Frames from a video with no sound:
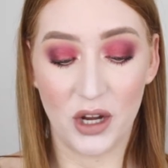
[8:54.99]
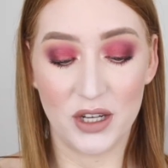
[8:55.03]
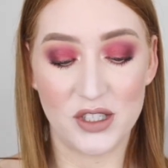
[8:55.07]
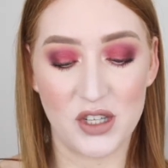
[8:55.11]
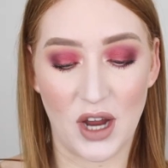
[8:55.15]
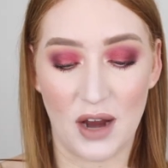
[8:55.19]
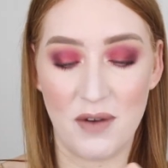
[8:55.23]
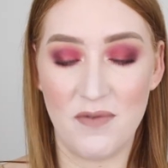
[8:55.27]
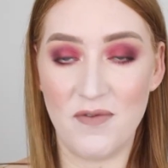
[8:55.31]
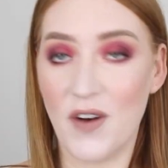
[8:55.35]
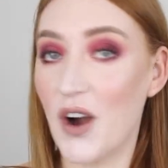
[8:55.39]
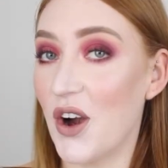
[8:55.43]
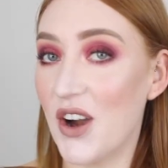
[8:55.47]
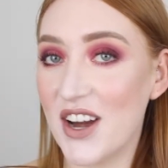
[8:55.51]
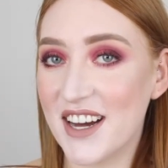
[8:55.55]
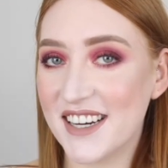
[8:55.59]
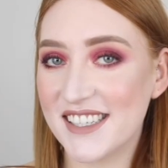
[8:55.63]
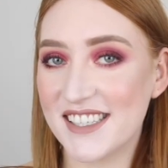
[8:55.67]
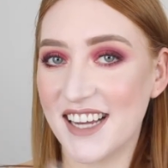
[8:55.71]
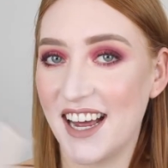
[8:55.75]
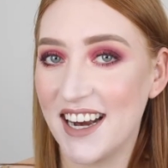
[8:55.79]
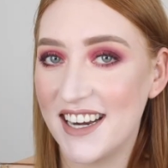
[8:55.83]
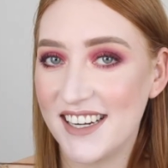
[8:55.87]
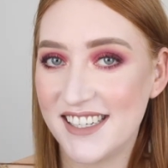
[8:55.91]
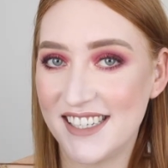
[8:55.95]
So I'm very
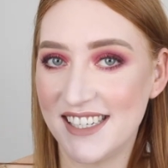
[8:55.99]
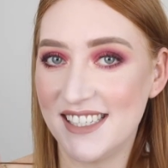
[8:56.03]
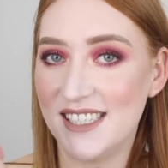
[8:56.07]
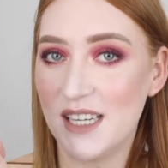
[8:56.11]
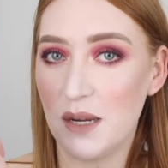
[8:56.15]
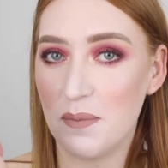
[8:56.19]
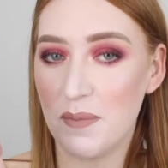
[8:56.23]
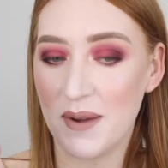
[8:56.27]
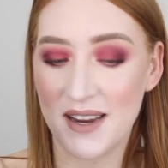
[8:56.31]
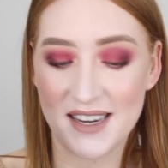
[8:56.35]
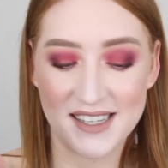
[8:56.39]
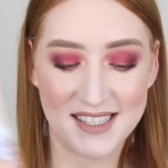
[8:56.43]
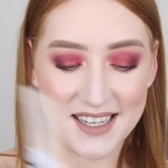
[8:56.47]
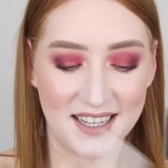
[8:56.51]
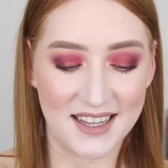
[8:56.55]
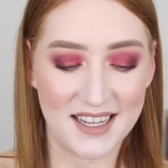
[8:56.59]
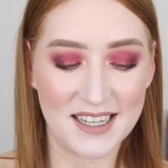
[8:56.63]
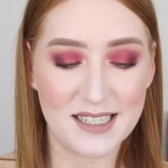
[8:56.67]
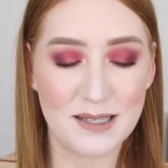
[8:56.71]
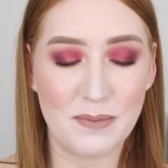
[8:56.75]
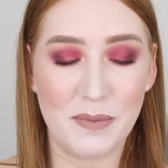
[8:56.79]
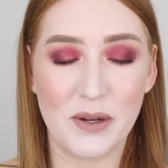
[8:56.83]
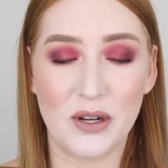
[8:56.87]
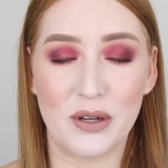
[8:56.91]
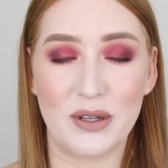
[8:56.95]
excited to dip into
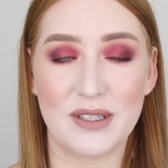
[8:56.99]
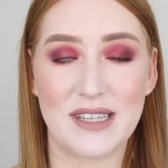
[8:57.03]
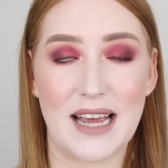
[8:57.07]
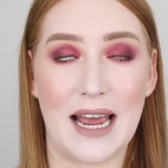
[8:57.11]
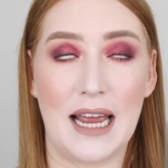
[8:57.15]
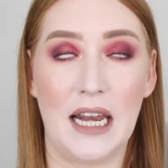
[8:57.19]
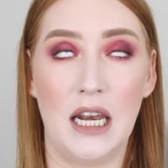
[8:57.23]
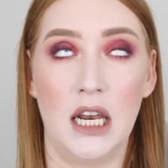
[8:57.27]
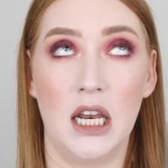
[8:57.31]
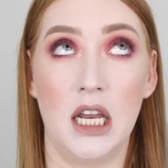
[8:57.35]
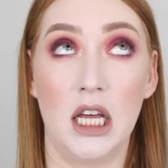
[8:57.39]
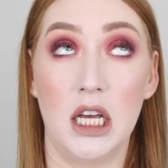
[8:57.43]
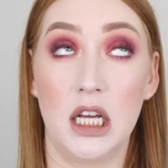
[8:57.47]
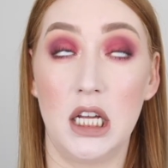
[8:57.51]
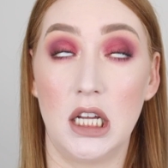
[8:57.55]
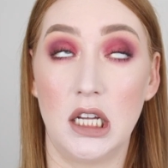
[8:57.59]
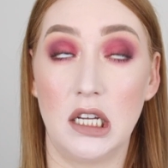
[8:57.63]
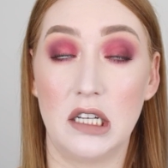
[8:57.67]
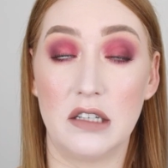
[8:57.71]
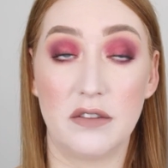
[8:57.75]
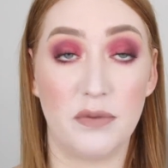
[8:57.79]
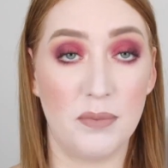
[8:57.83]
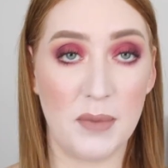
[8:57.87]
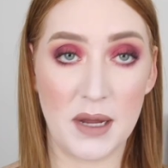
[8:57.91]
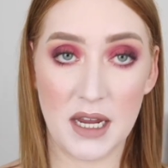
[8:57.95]
this because I
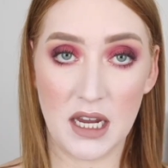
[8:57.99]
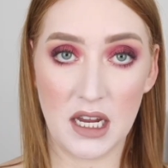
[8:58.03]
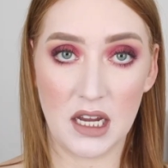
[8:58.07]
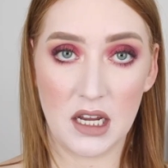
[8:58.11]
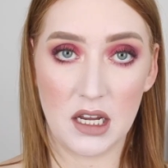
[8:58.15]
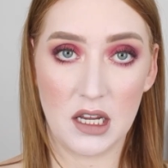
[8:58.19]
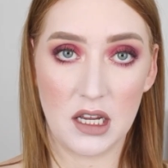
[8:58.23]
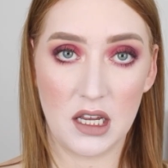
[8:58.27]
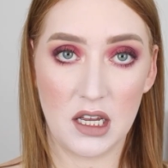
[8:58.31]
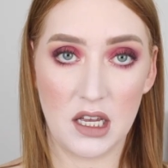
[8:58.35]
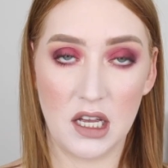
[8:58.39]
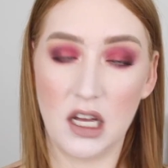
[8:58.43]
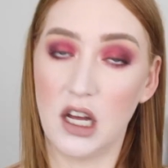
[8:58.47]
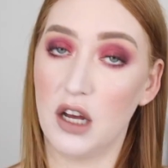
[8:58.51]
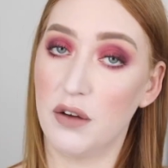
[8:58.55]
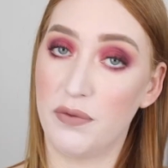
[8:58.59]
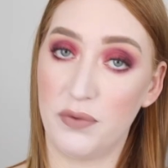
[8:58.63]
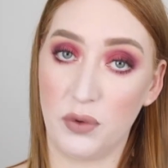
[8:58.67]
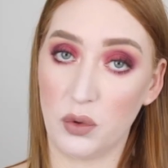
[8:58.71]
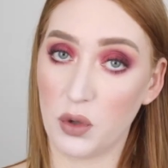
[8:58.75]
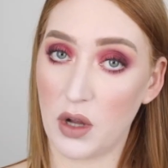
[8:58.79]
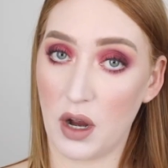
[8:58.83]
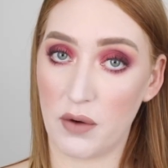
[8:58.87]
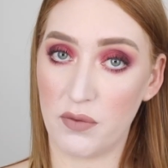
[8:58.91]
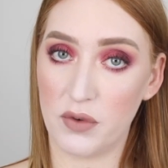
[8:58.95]
love me a
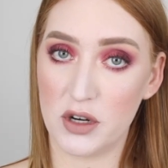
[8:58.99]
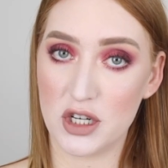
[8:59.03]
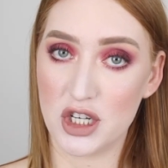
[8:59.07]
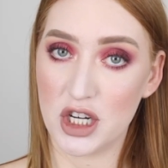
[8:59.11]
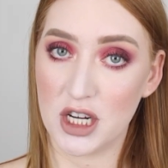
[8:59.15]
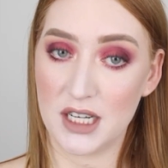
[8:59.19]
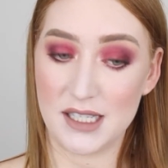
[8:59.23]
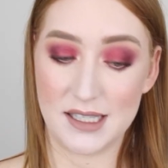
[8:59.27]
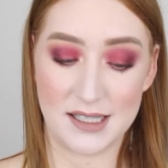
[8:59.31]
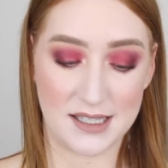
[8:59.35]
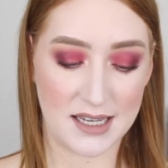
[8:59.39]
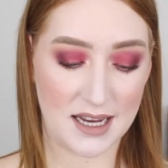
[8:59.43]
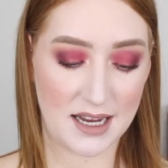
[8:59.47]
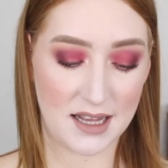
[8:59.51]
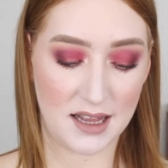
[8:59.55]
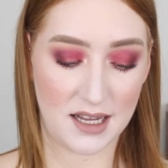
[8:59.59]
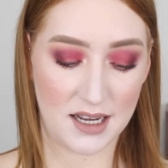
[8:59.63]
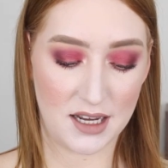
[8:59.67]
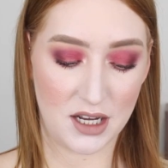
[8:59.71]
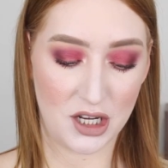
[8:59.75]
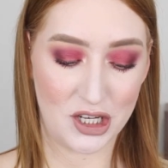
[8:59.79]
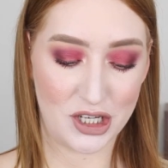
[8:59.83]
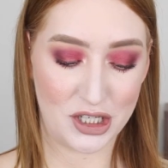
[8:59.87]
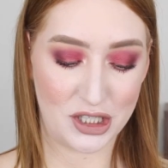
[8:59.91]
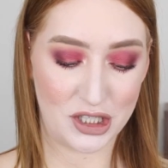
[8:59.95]
full coverage
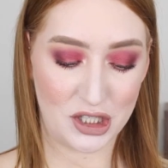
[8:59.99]
concealer.